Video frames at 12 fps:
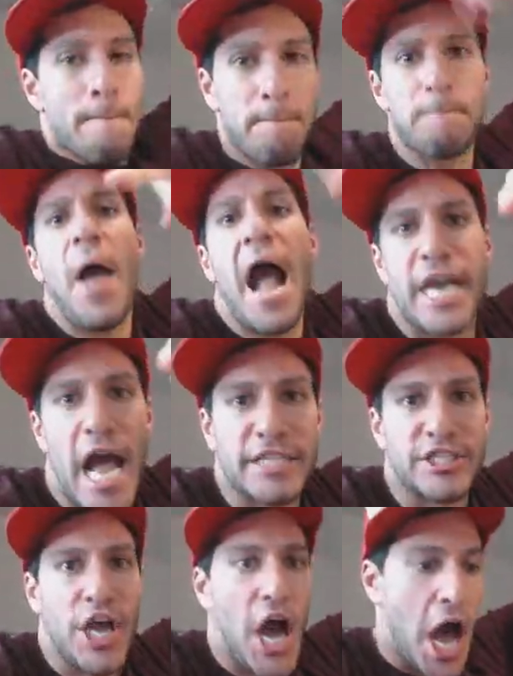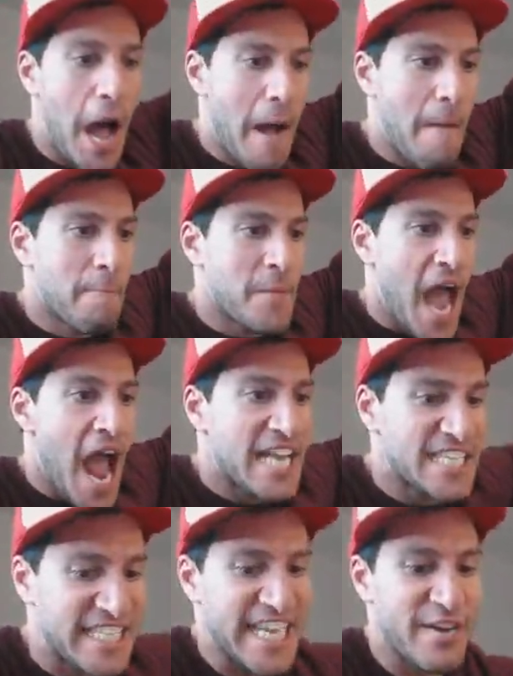back at ya,
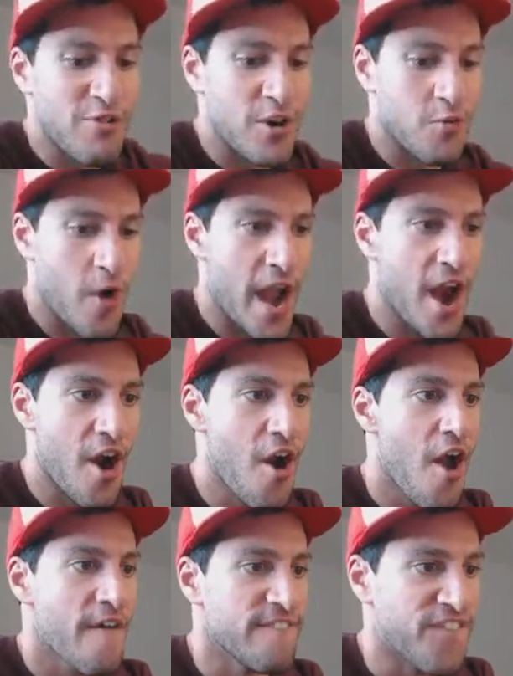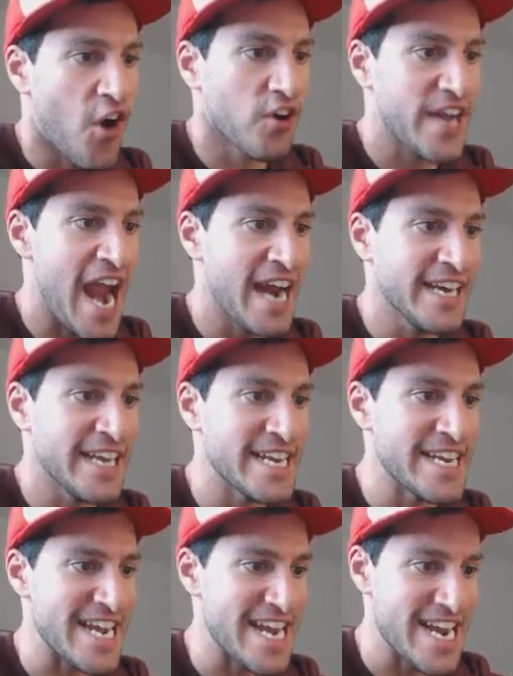secret rare
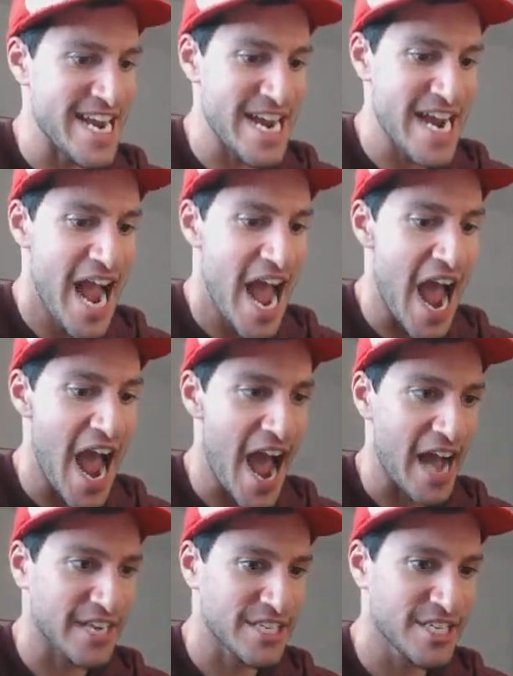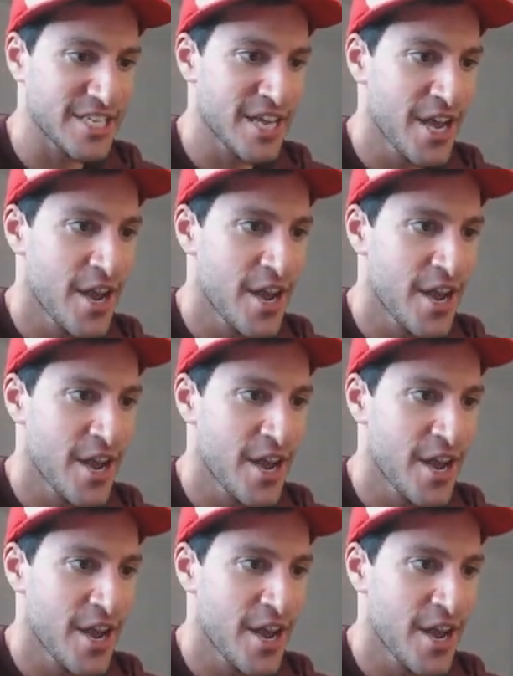Volcanion E X,